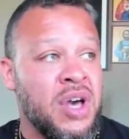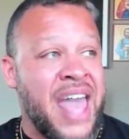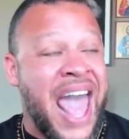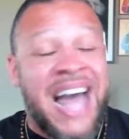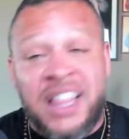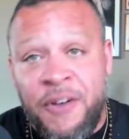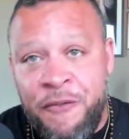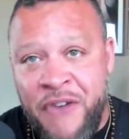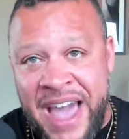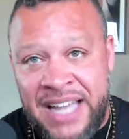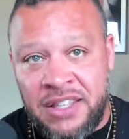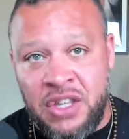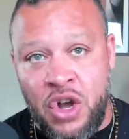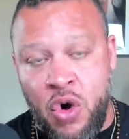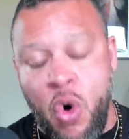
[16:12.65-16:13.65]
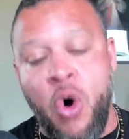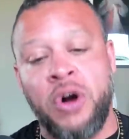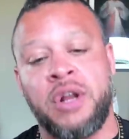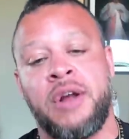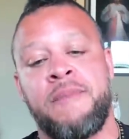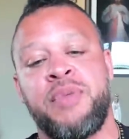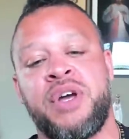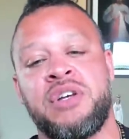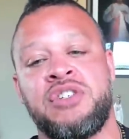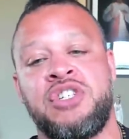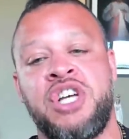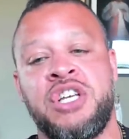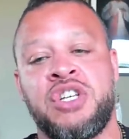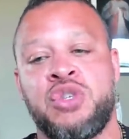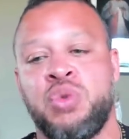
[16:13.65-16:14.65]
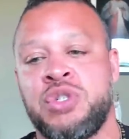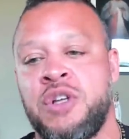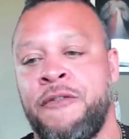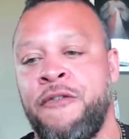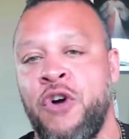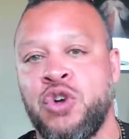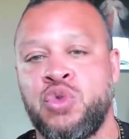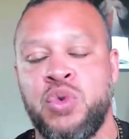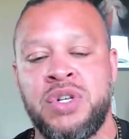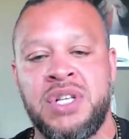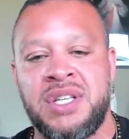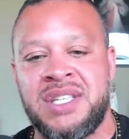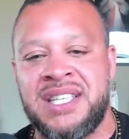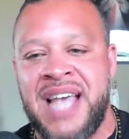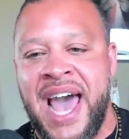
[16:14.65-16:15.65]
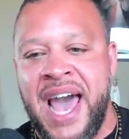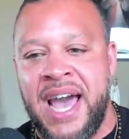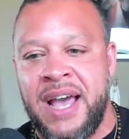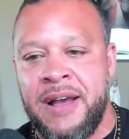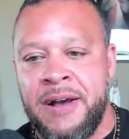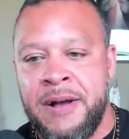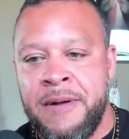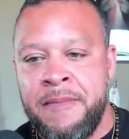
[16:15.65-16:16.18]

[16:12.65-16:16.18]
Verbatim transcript: elevate the order because Jesus was the first one to say